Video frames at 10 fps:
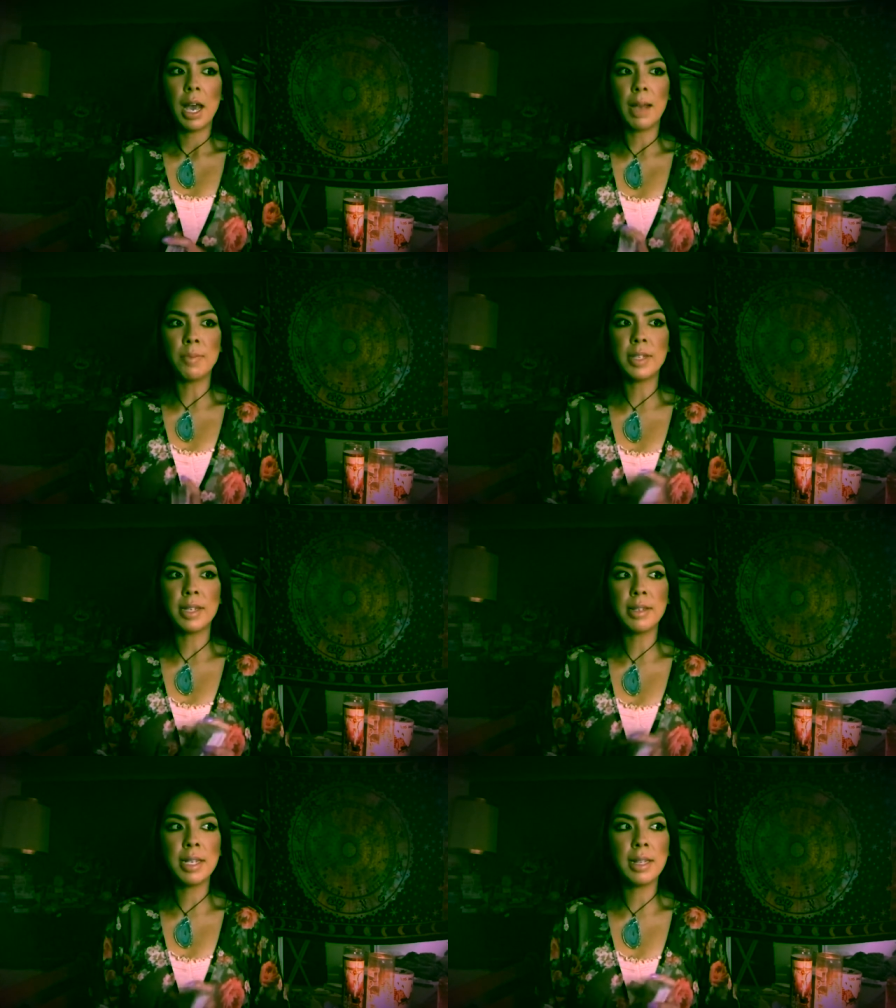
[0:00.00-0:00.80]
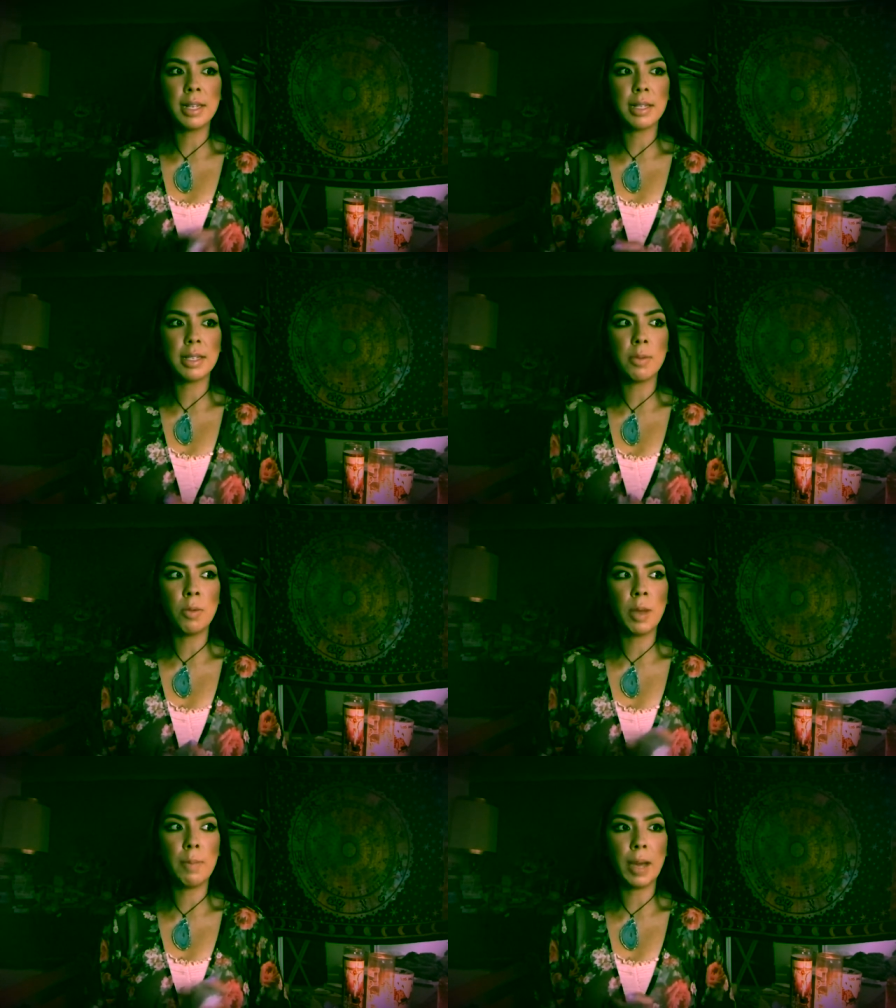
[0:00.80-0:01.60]
I'm sensing that some
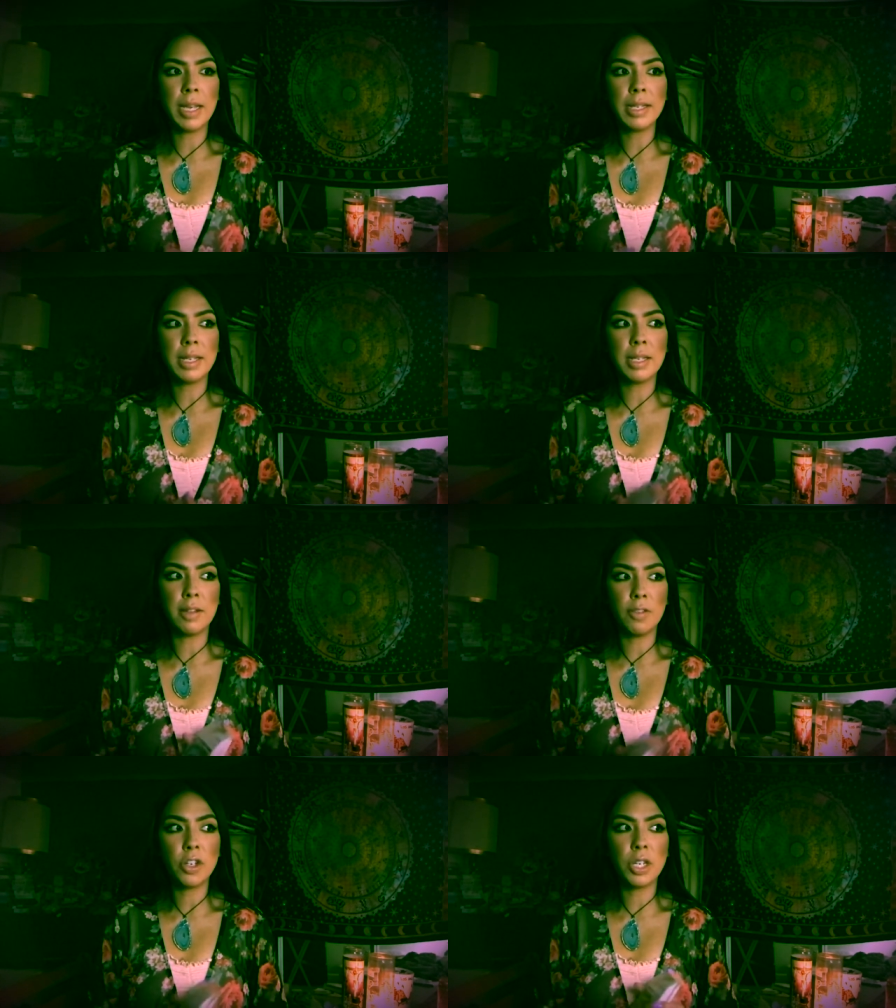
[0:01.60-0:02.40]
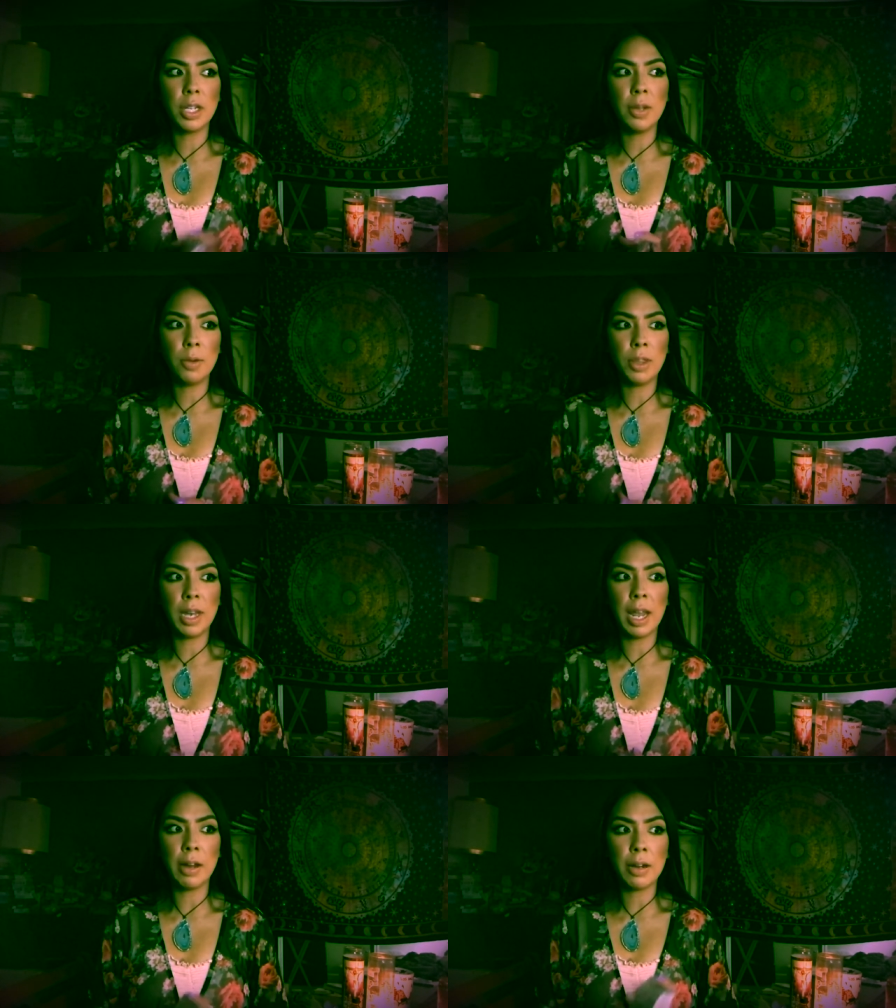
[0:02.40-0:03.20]
of my Pisces, if you're dealing with
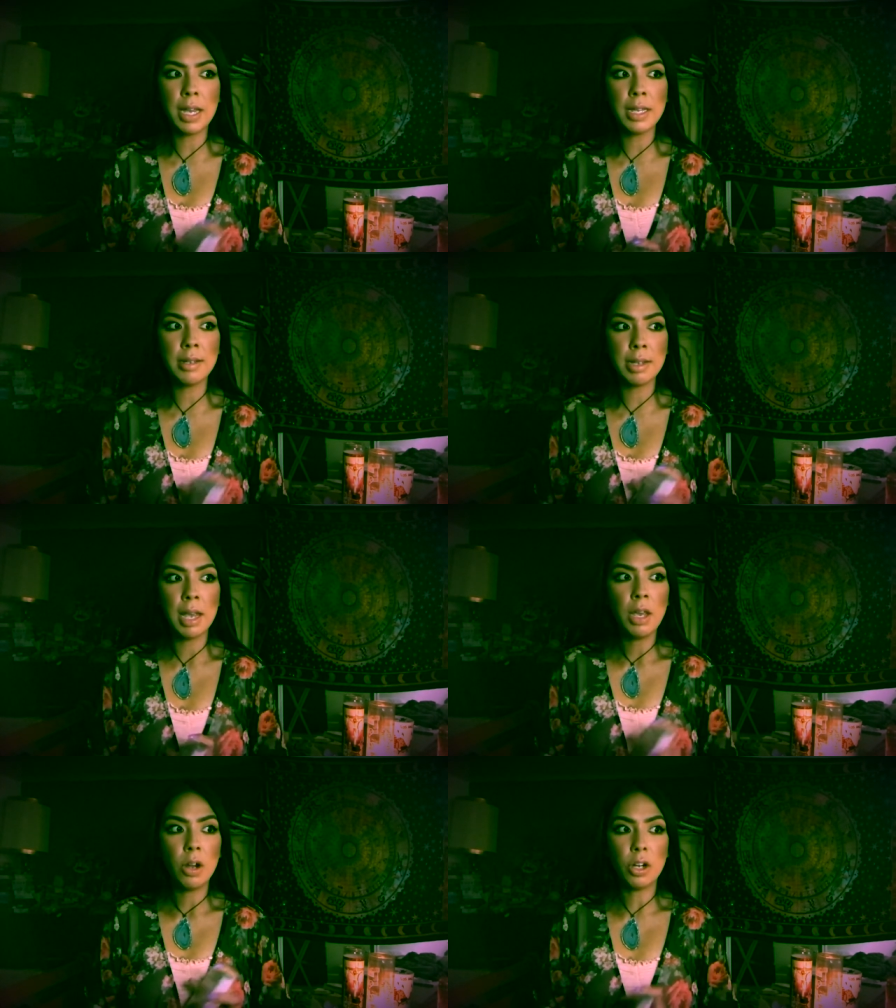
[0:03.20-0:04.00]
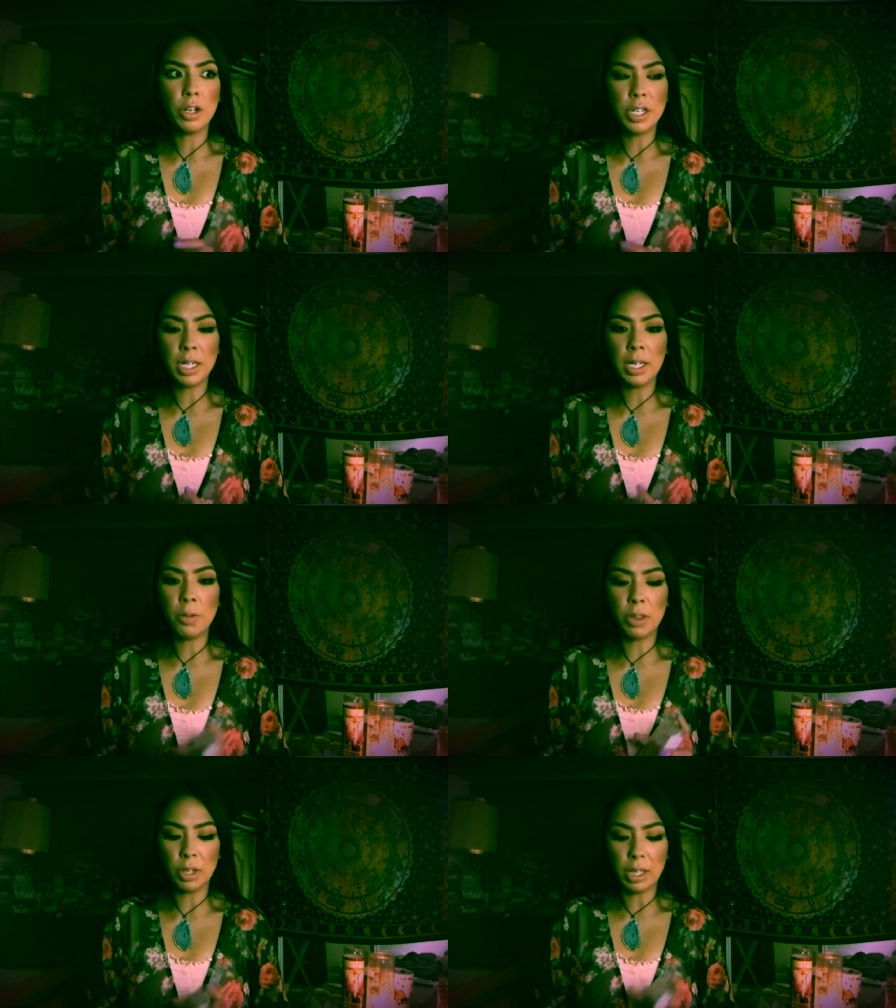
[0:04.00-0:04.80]
an Aries or you're dealing
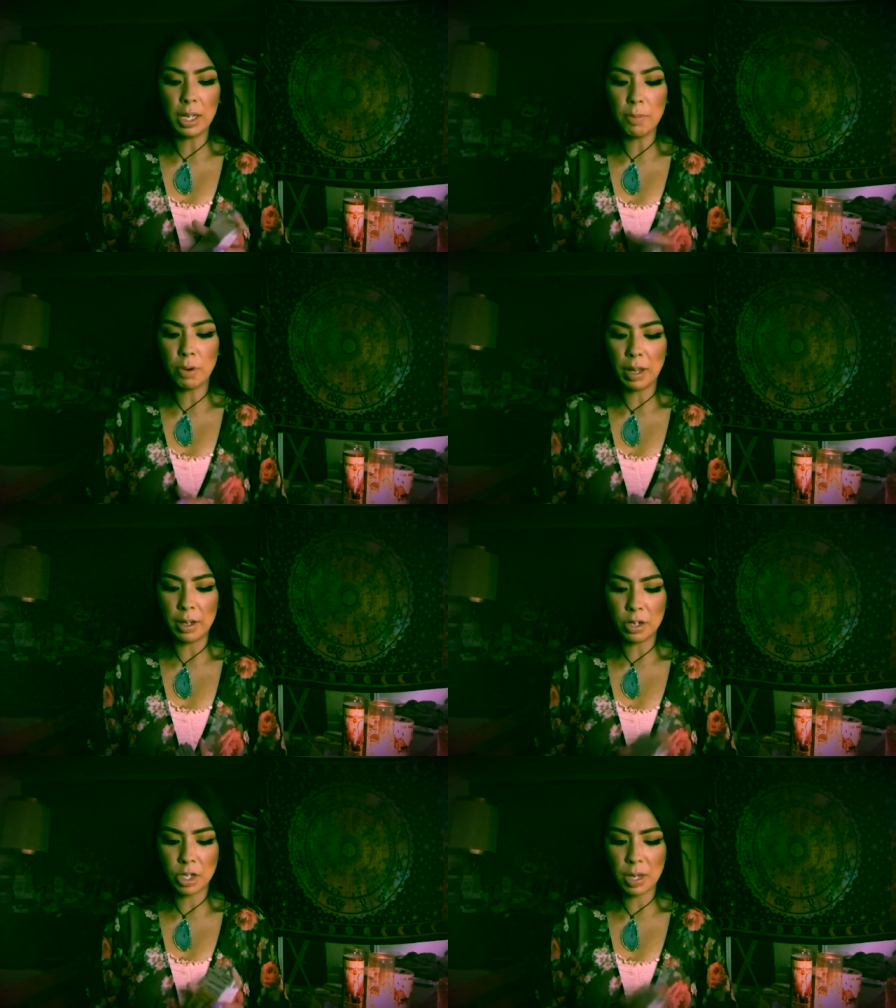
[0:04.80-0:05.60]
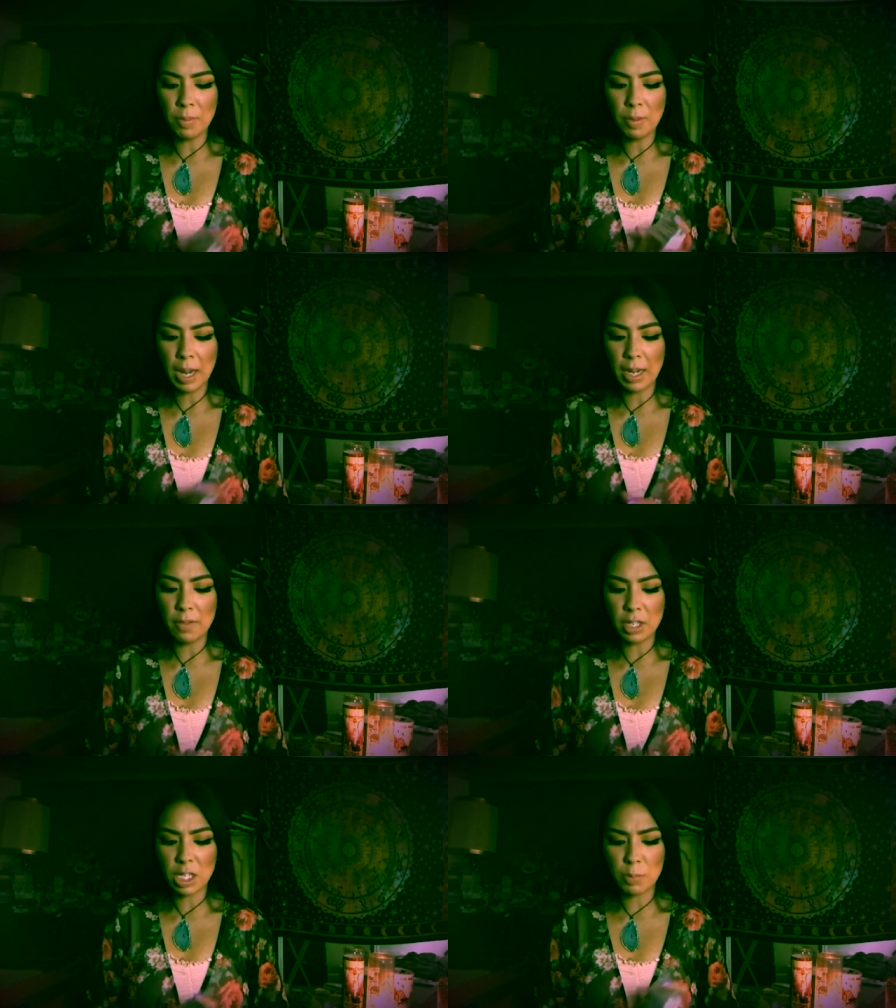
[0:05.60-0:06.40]
with a Libra, there's some kind
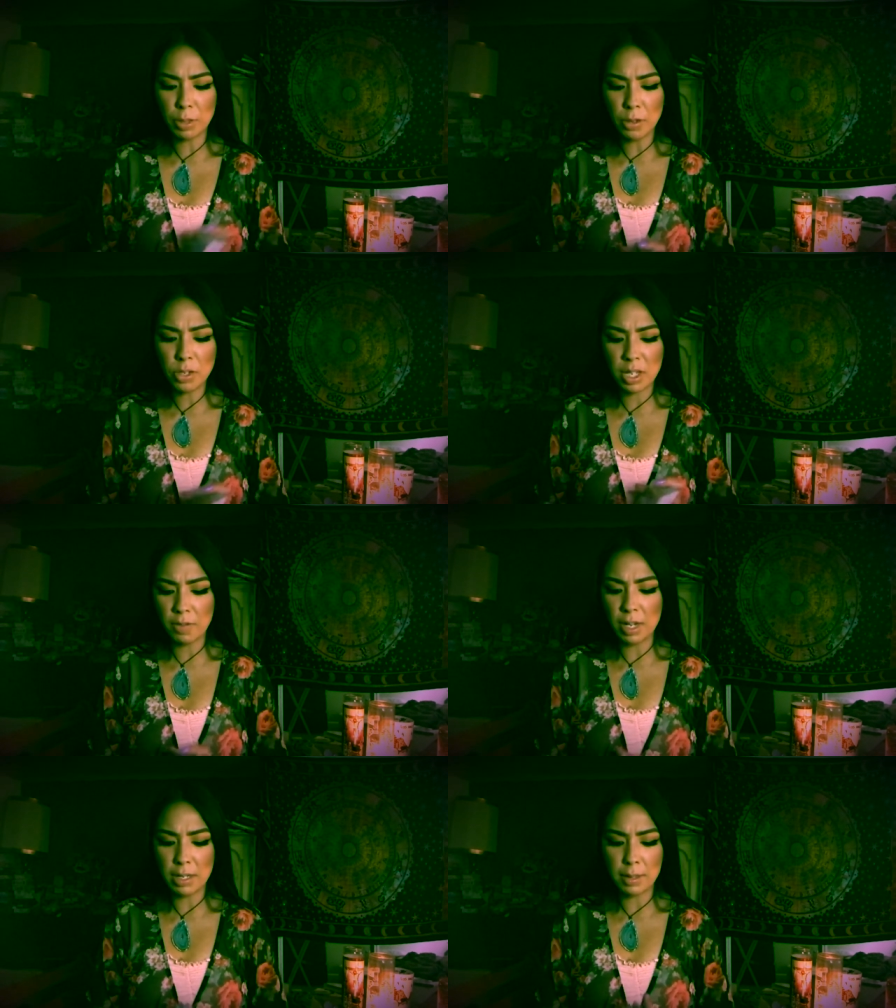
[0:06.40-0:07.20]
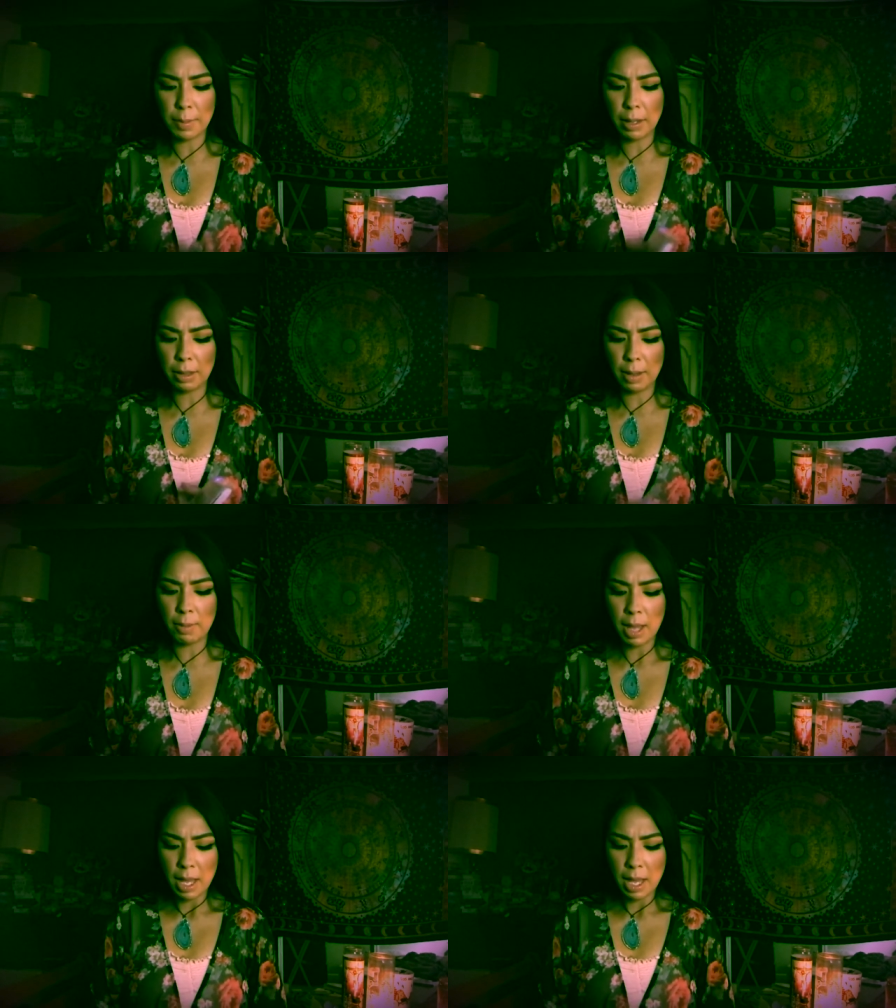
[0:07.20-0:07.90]
of explosiveness about them